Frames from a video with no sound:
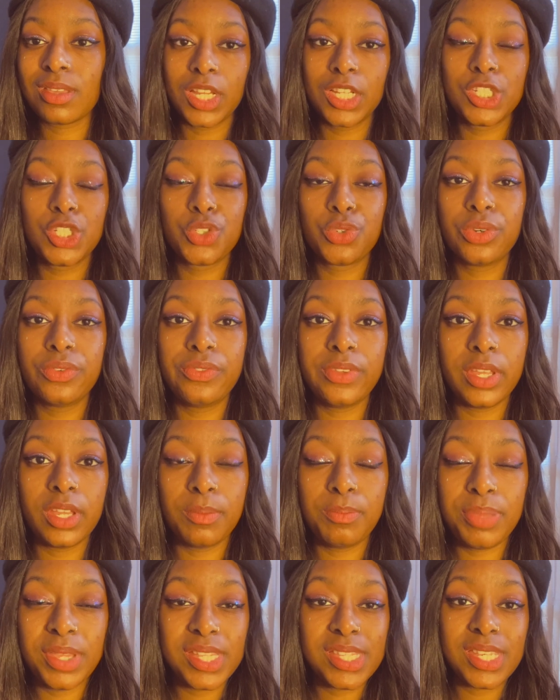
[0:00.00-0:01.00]

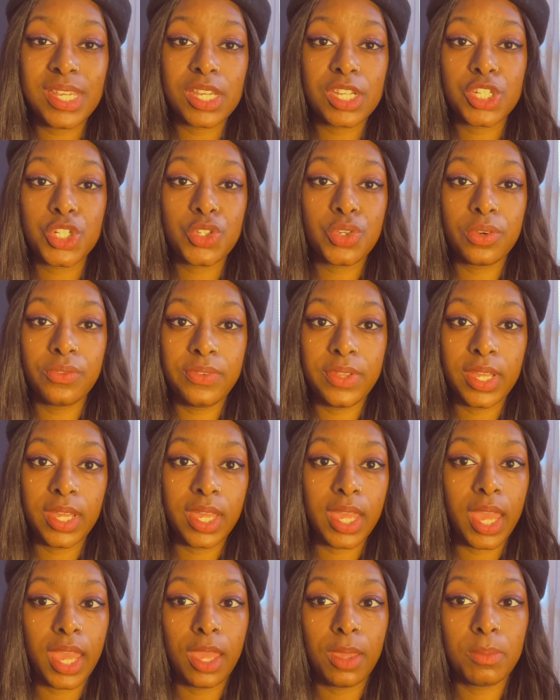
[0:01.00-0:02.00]
BTS trivia
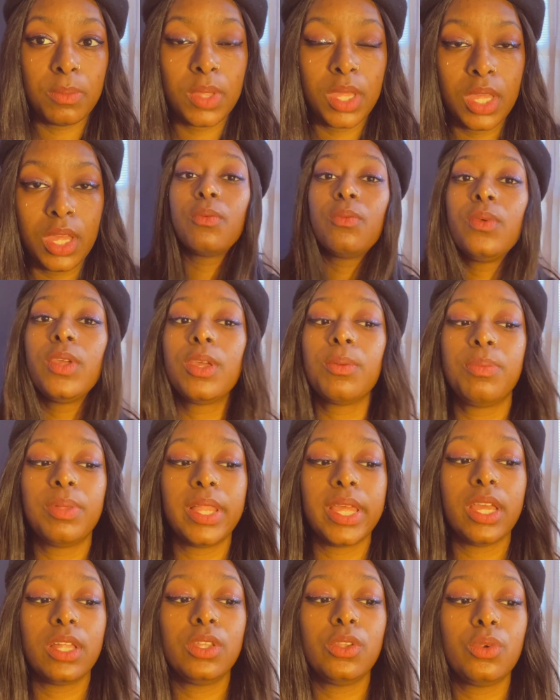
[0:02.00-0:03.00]
game. We can
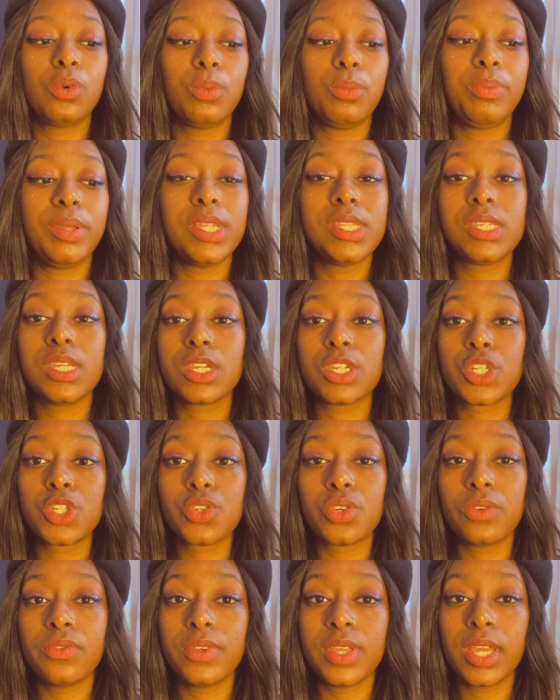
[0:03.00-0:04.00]
play a little BTS
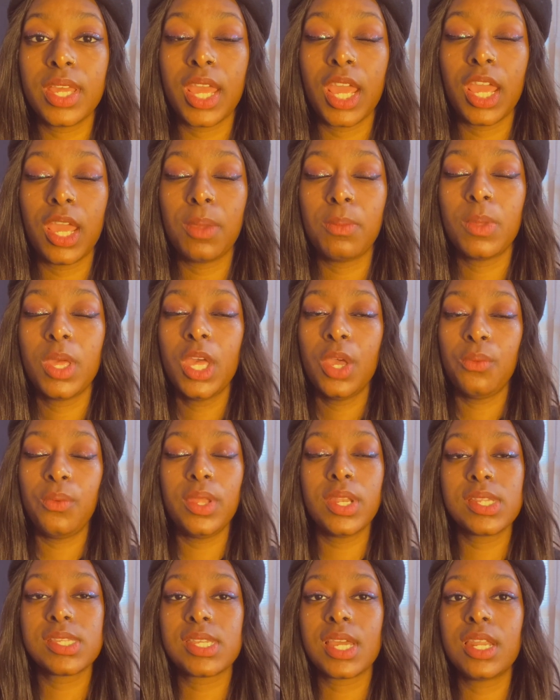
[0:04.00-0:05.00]
trivia game. We
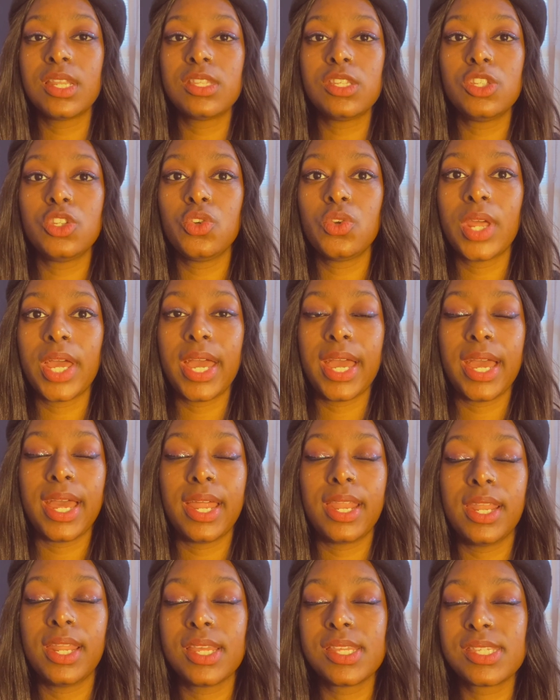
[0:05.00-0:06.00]
decided to do that
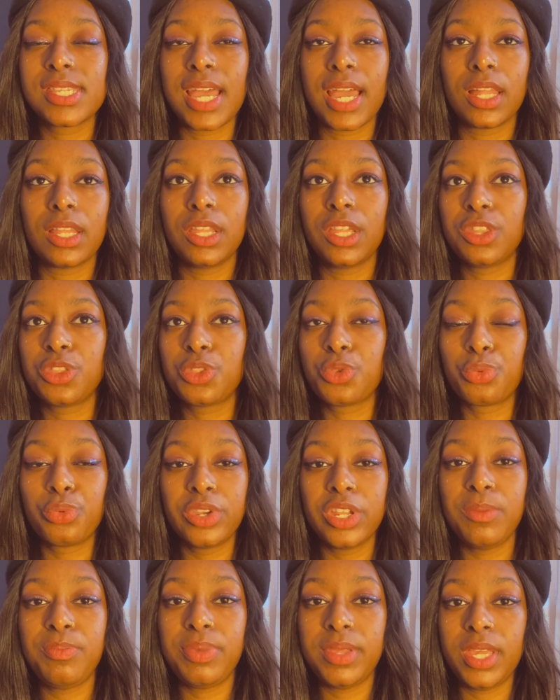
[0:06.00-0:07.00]
at exactly
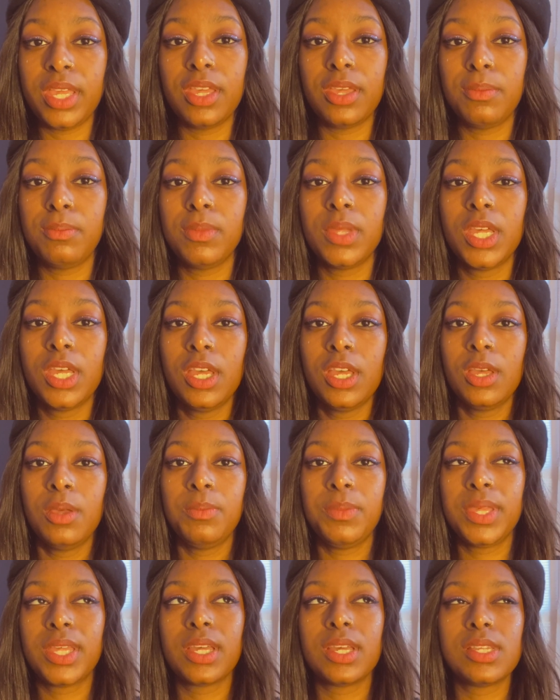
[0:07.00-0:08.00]
3 p.m.
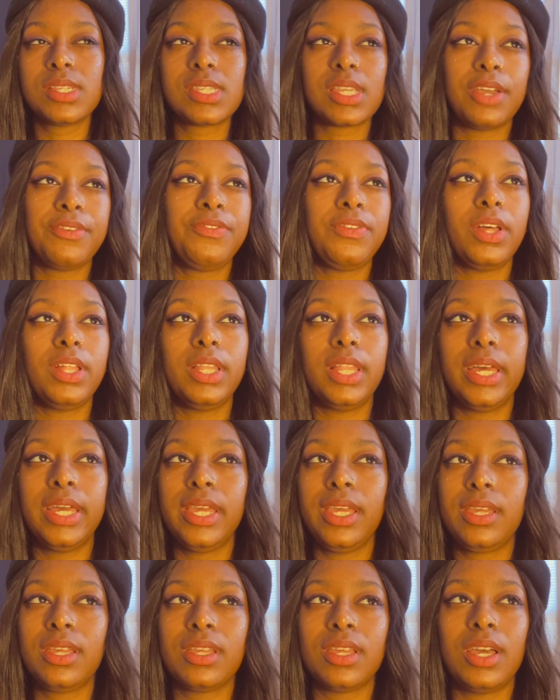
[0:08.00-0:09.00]
because I felt
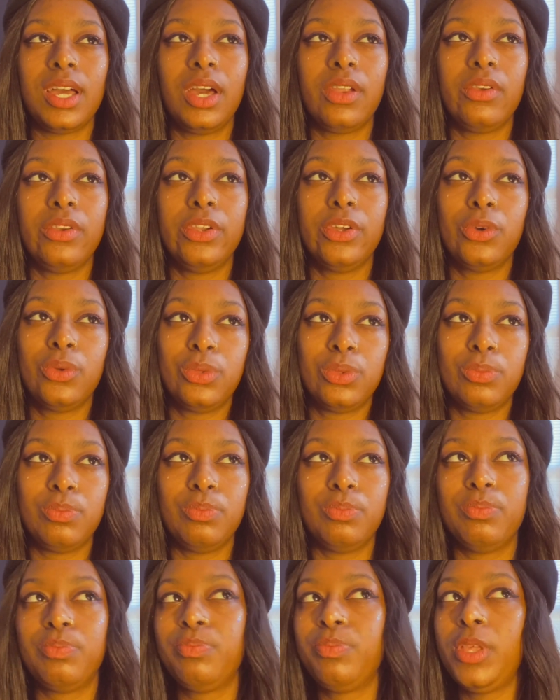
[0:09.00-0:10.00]
like, I don't know,
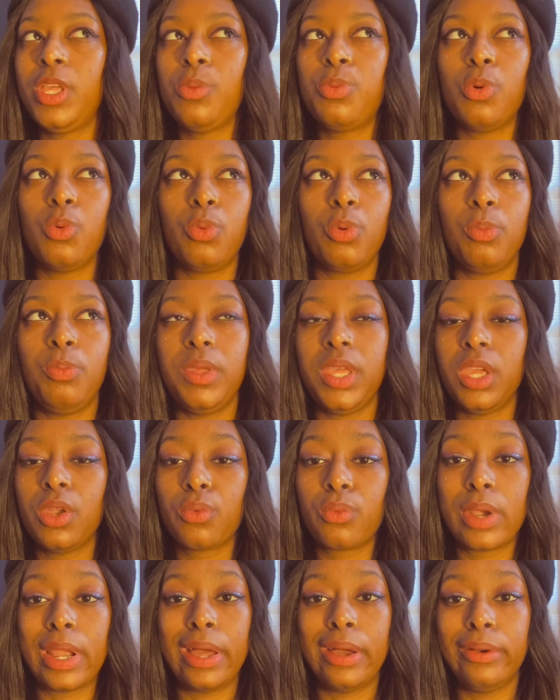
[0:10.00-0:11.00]
people would be
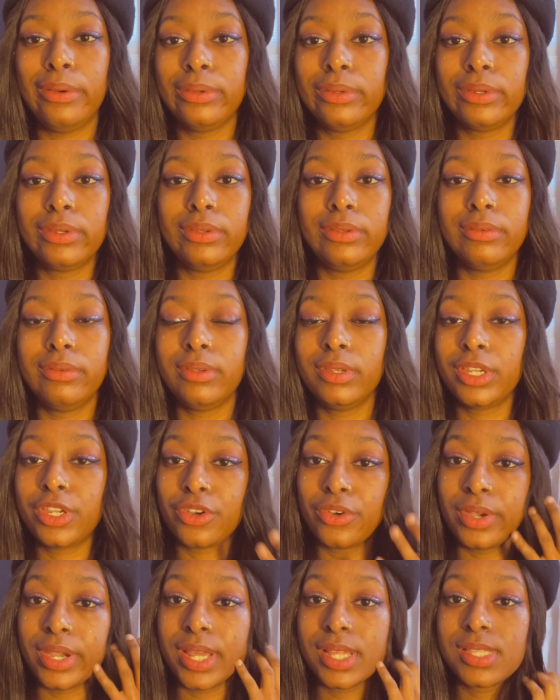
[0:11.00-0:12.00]
around
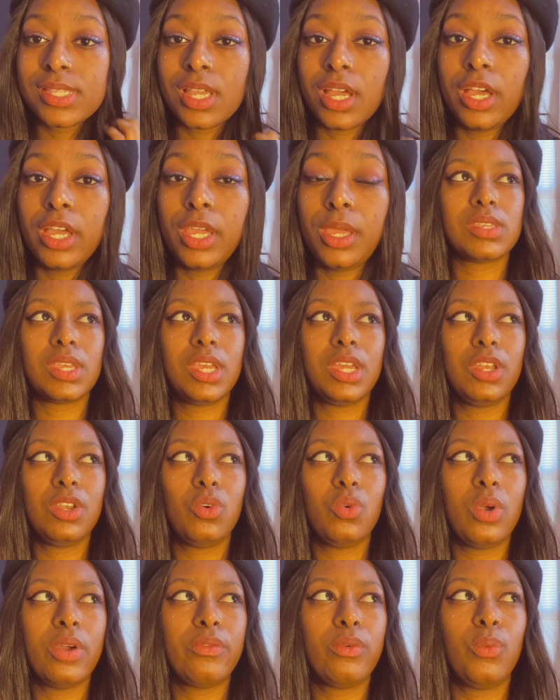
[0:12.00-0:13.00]
during that time, and
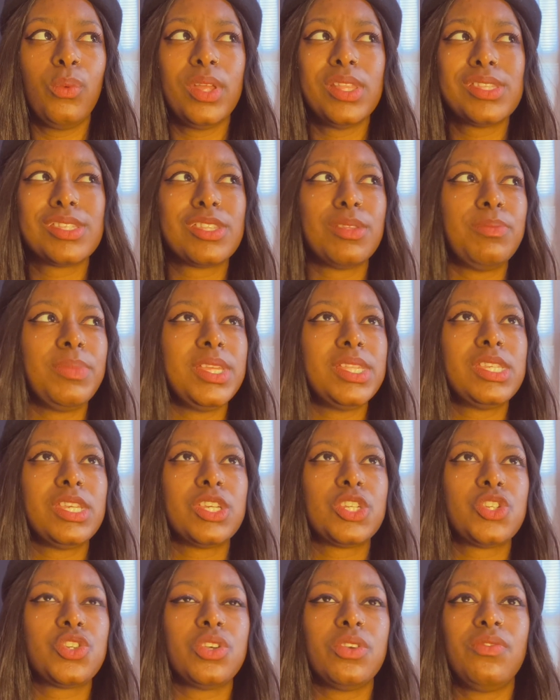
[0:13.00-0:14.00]
whoever wins the
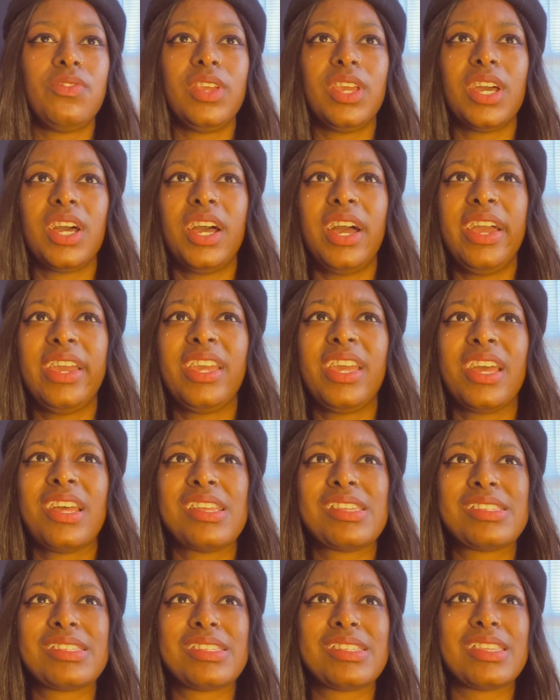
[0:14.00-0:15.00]
BTS trivia, I
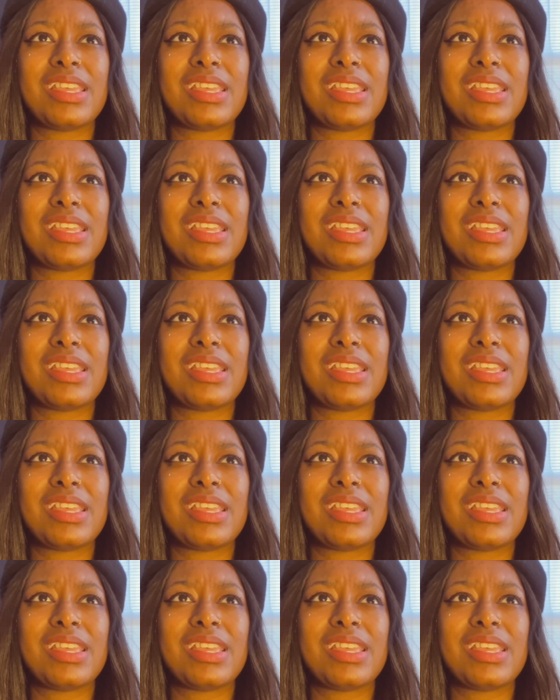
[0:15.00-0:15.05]
guess,